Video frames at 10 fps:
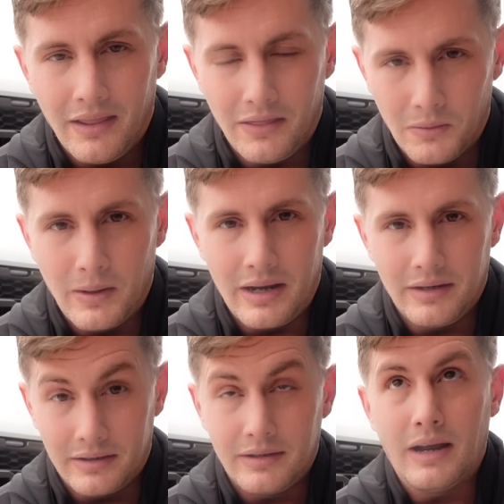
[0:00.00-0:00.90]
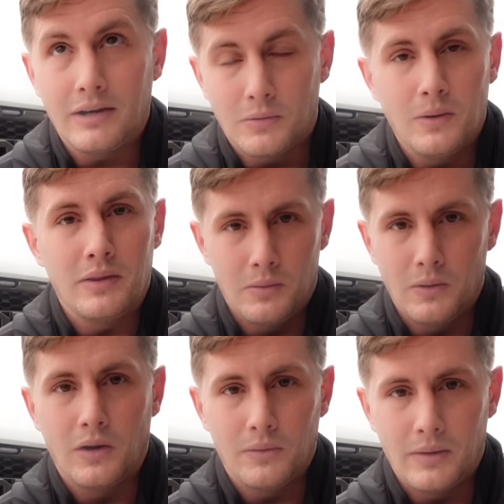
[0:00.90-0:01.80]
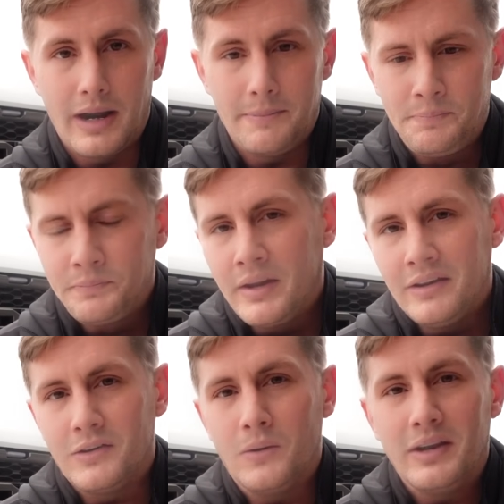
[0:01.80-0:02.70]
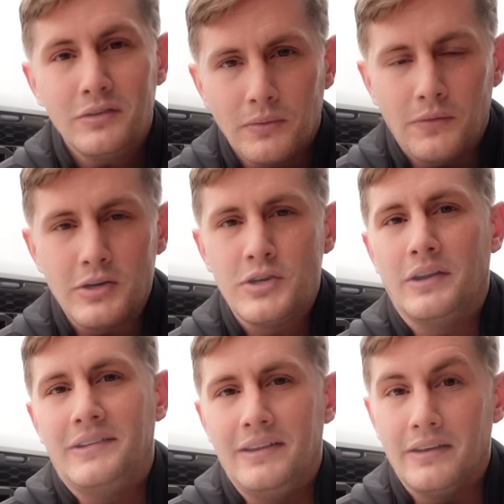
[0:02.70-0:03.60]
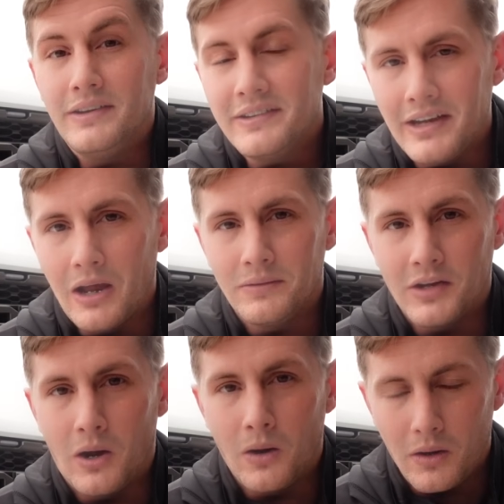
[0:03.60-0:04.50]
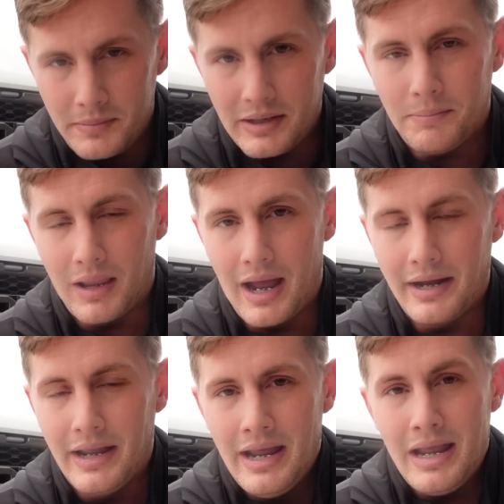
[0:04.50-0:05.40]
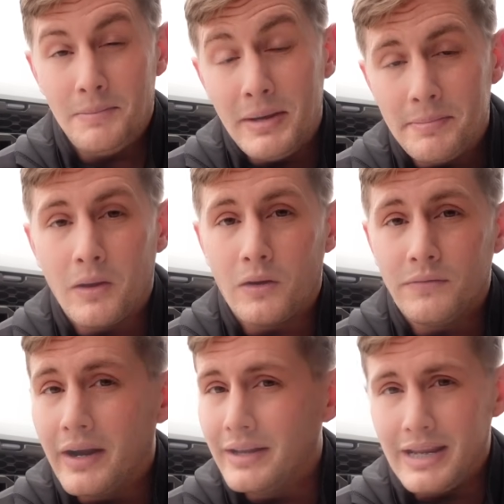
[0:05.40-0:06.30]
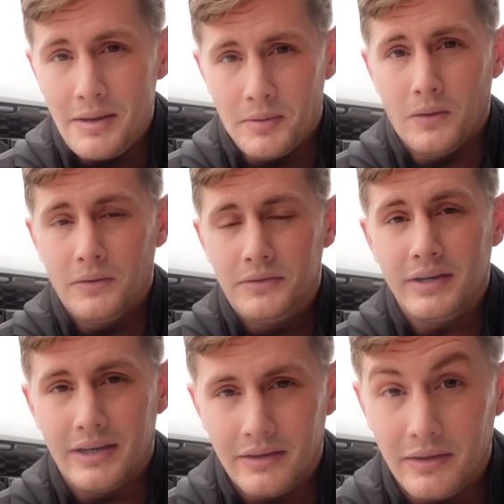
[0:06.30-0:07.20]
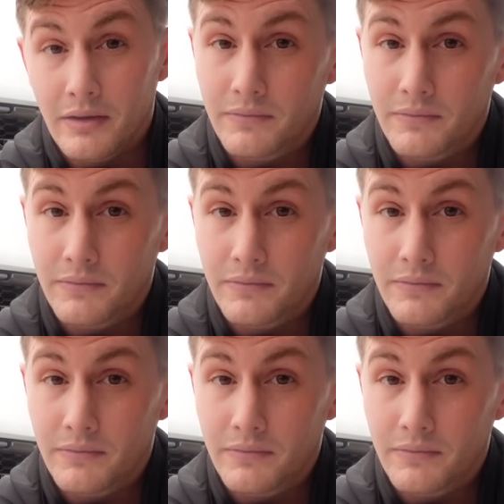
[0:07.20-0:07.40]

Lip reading: to where they were, right? So it is refreshing to see that discounts are being applied and people are finally able to get the